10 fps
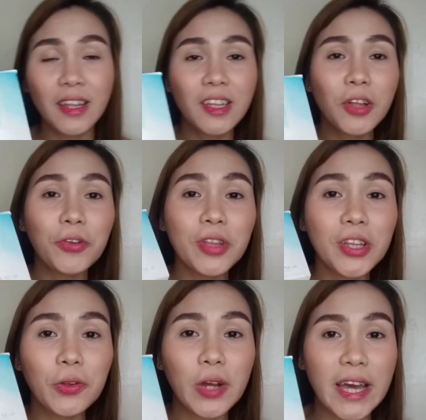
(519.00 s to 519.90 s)
Excited ako
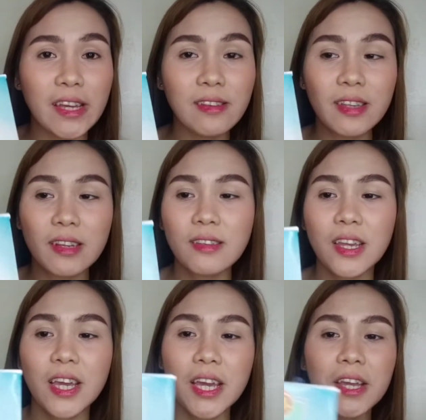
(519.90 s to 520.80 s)
dito, guys,
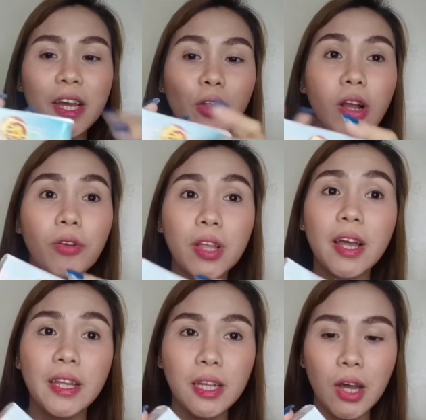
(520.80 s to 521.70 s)
kasi ngayon ako
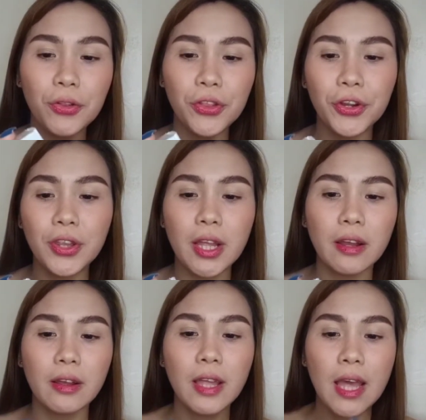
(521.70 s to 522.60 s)
naka-encounter
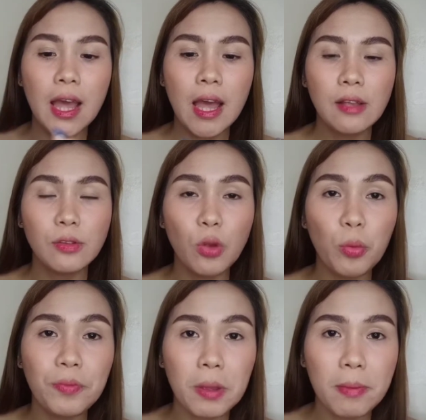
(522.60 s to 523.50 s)
ng
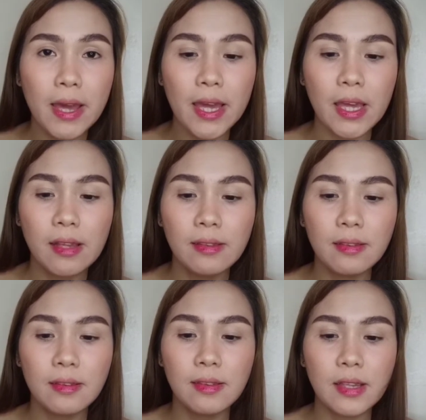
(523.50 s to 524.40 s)
soap na may
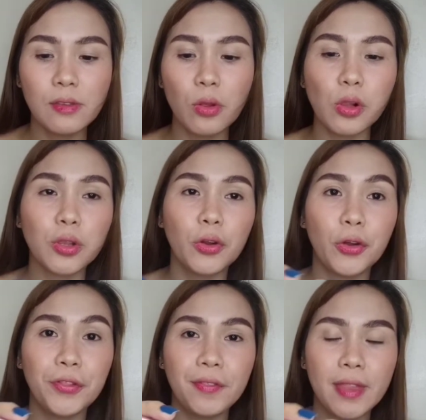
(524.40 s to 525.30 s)
sea salt
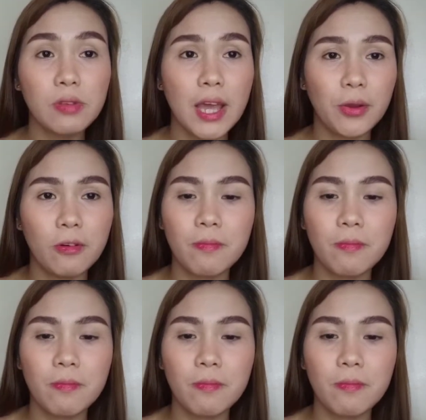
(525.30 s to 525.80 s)
content.